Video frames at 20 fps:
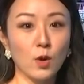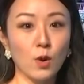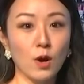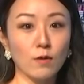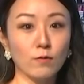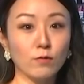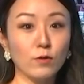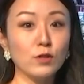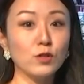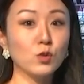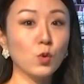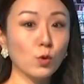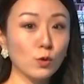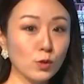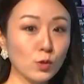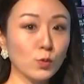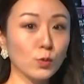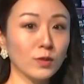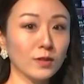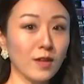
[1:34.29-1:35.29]
of
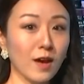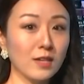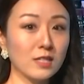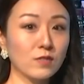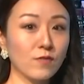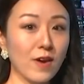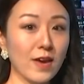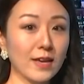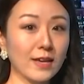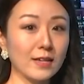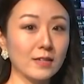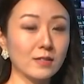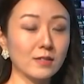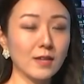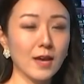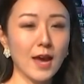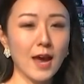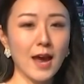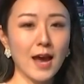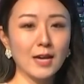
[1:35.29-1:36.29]
Resorts World Las Vegas
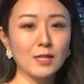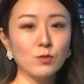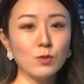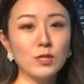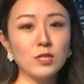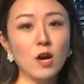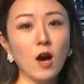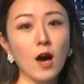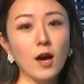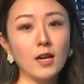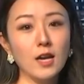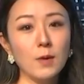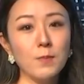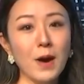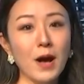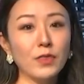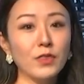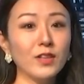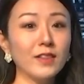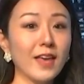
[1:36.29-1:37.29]
as we talk
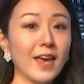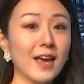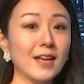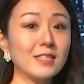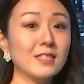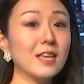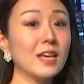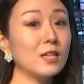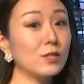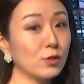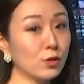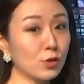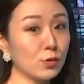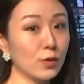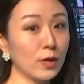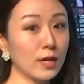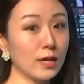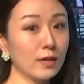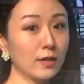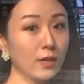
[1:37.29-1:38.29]
about the land's history